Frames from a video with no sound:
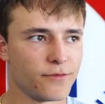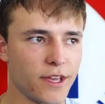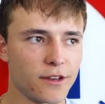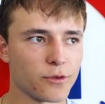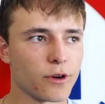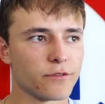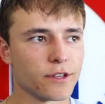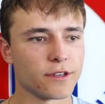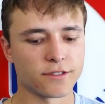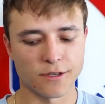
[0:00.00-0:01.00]
10 12
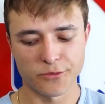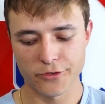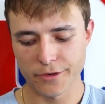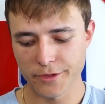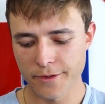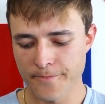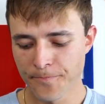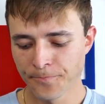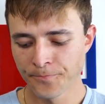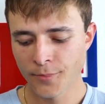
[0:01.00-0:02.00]
years some of them and
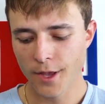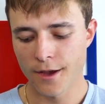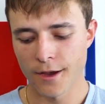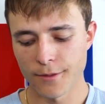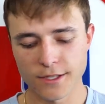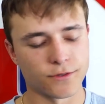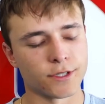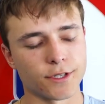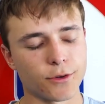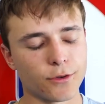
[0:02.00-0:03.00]
um, that's
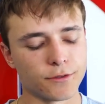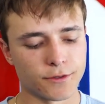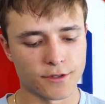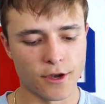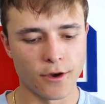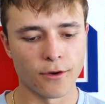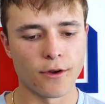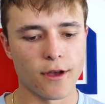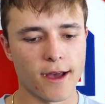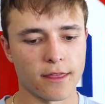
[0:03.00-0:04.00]
really cool so
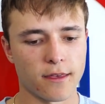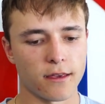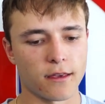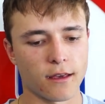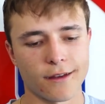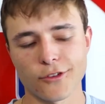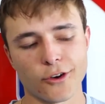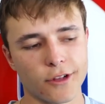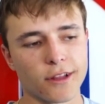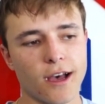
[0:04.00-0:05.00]
I think I've
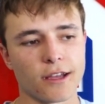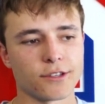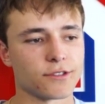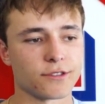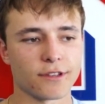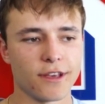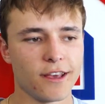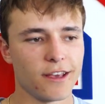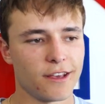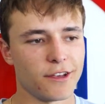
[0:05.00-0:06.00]
learned a lot just
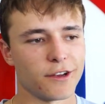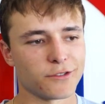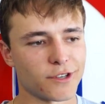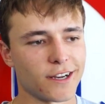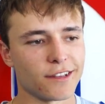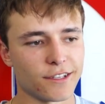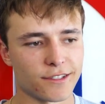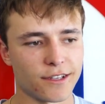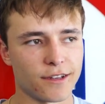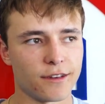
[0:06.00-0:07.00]
you know trying to
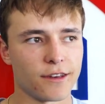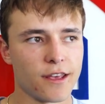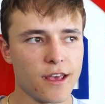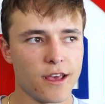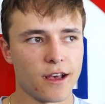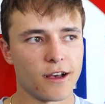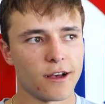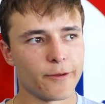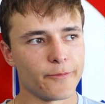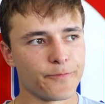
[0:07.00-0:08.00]
listen and
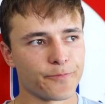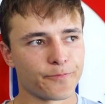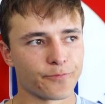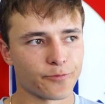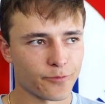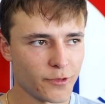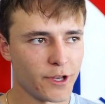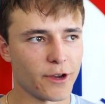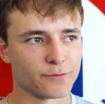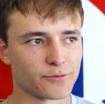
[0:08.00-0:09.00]
um,
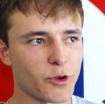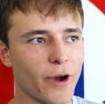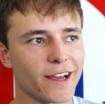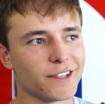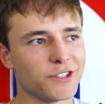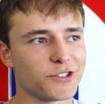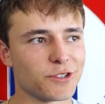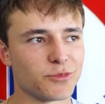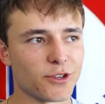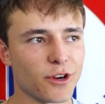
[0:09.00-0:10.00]
you know quietly
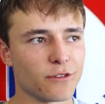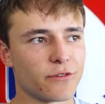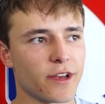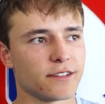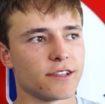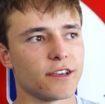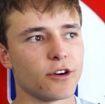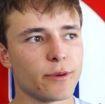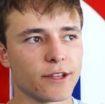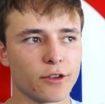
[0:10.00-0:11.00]
just observe as they
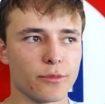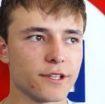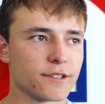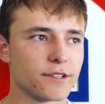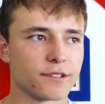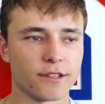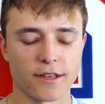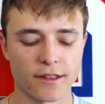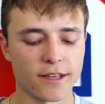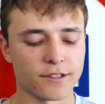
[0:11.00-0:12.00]
go about their business
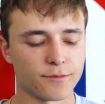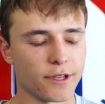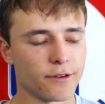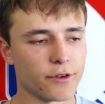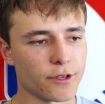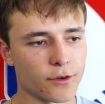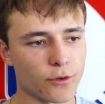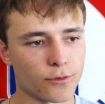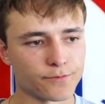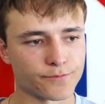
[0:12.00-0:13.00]
and that's been really cool